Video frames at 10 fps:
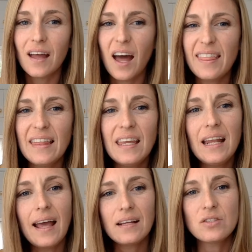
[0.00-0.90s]
I think he
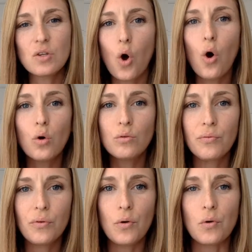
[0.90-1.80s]
likes the cold
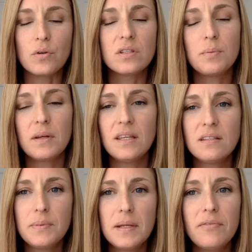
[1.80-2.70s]
floors, but
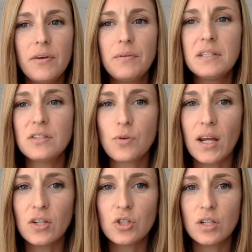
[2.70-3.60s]
he's been very
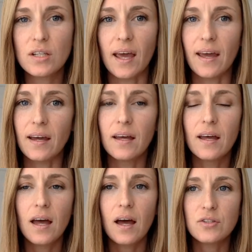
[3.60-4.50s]
strange today.
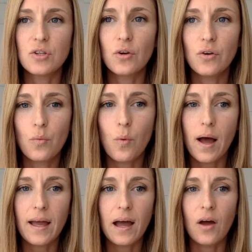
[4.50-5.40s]
I don't know
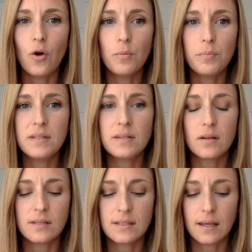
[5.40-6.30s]
why. I hope he's
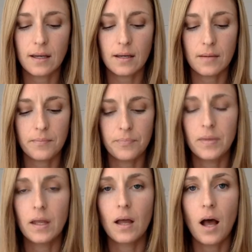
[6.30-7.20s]
not sick.
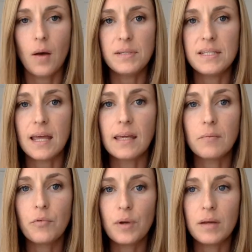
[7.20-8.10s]
I'll be
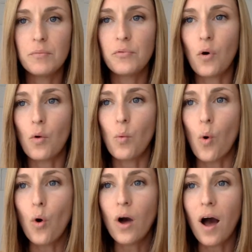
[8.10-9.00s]
taking him for a
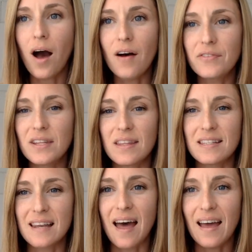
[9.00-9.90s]
walk after
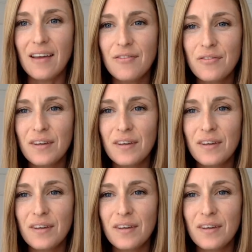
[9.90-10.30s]
this live.